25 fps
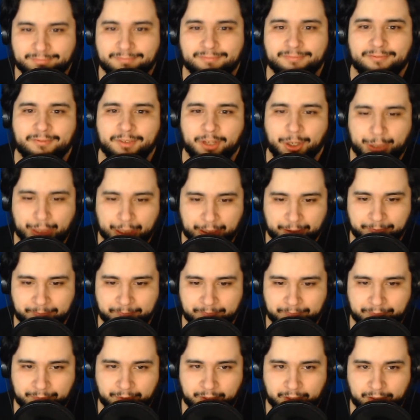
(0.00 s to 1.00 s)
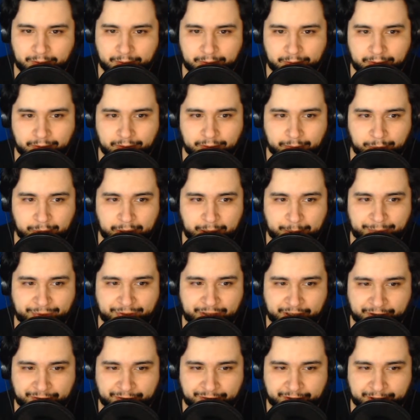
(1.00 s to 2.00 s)
Okay. Play
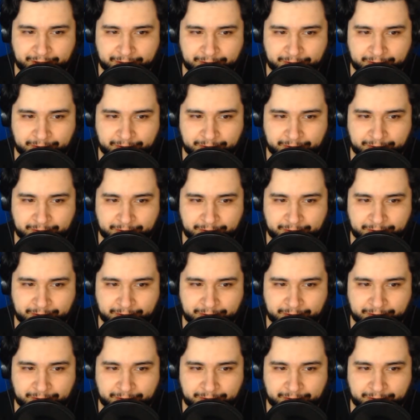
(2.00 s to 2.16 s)
upstairs then.